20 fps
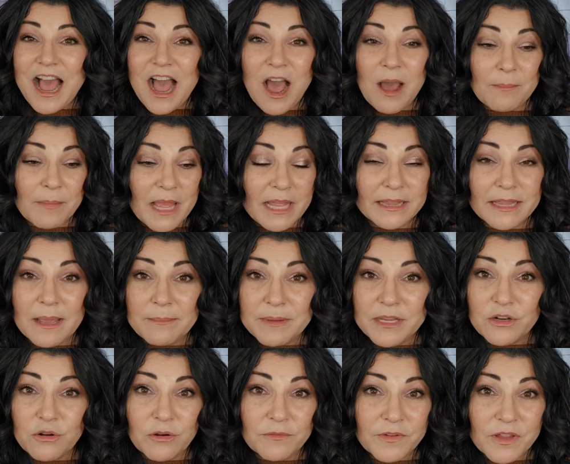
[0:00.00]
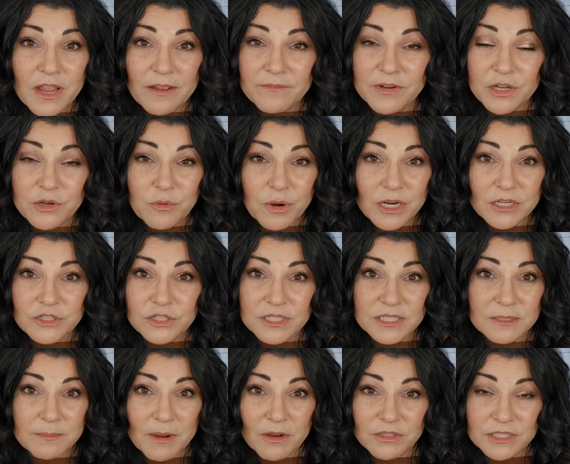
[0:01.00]
And let me know if you have any
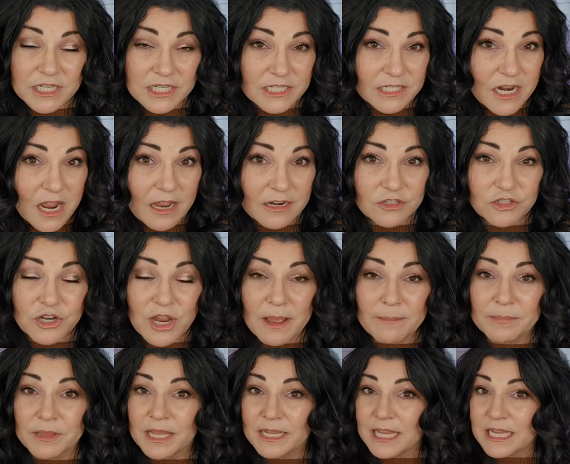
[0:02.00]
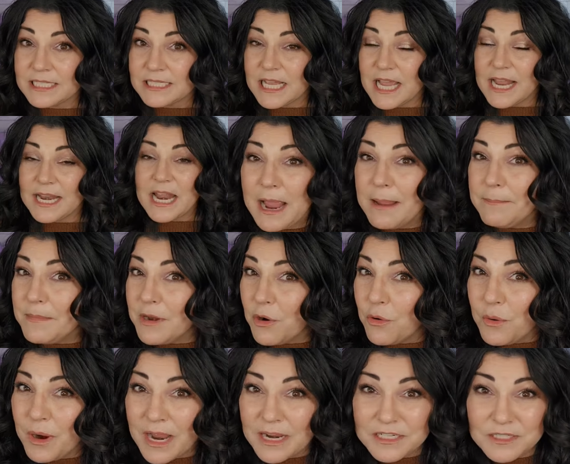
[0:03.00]
questions about TikTok Shop. Like I said, I'm
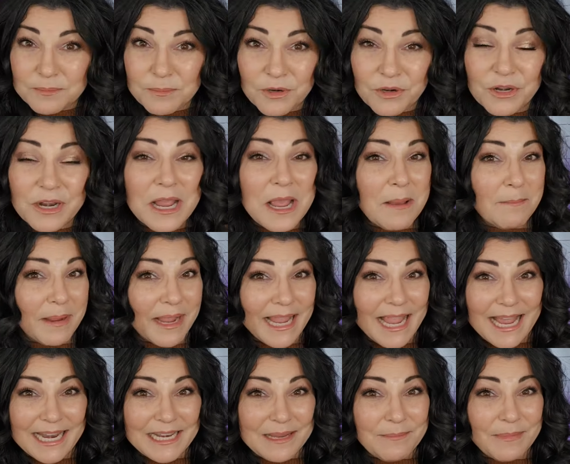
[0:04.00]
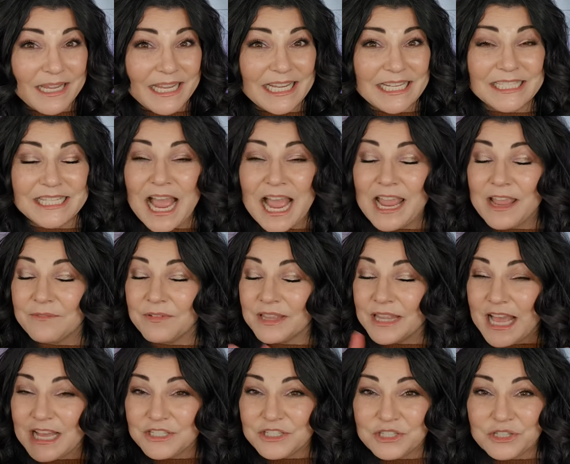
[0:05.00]
no expert by any means. I have a
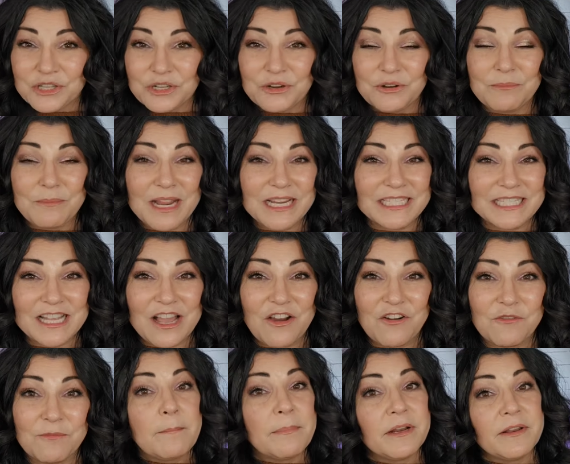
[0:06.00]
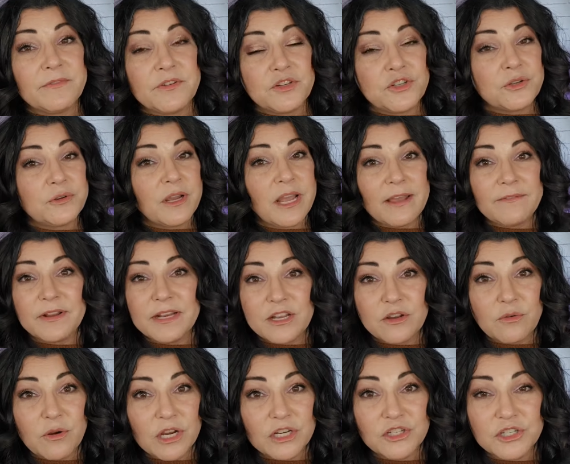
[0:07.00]
lot to learn myself. But if you do have any
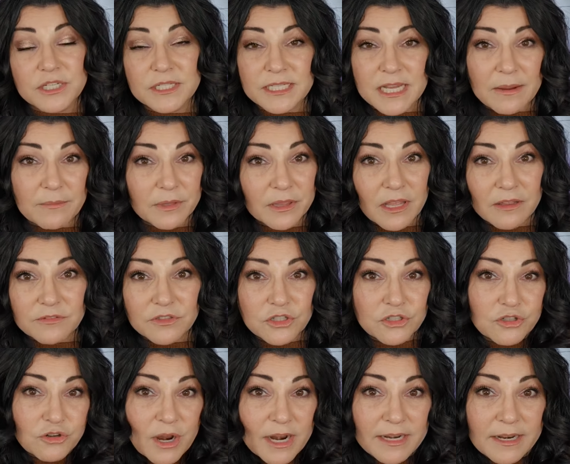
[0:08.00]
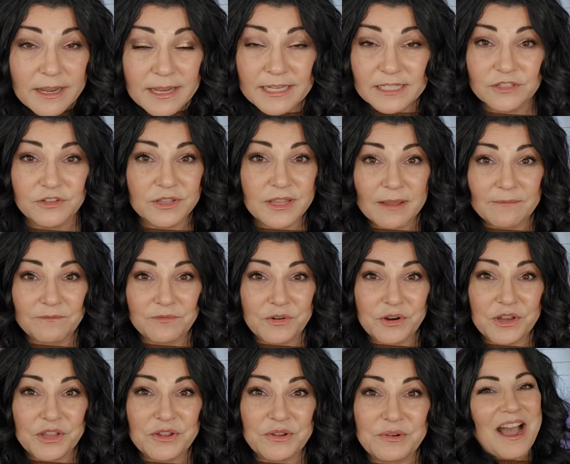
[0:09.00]
questions, I would love to try to answer them for
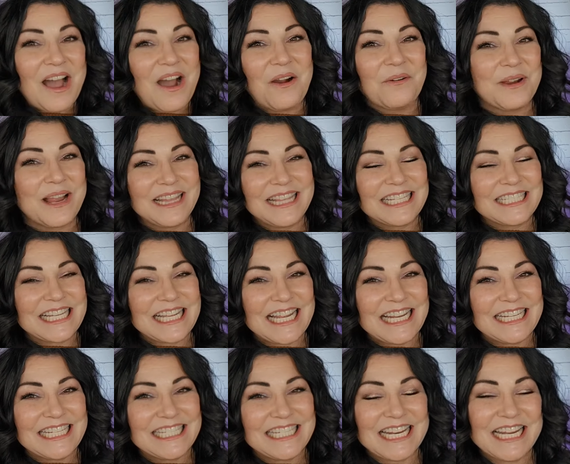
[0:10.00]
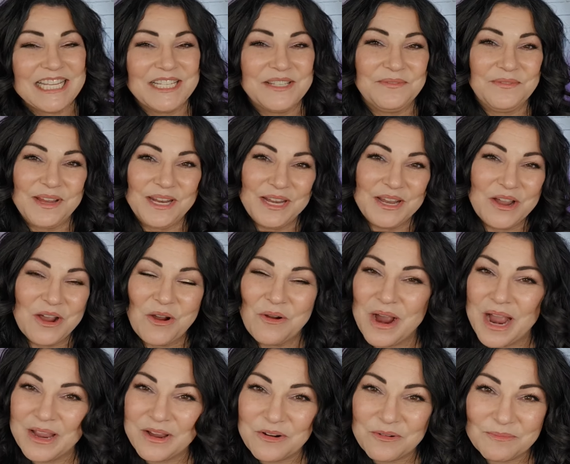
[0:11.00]
you. All right, that's the end of today's video.
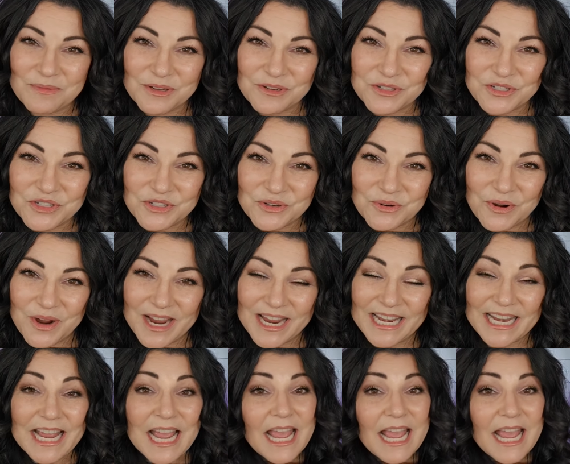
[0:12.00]
I hope you enjoyed.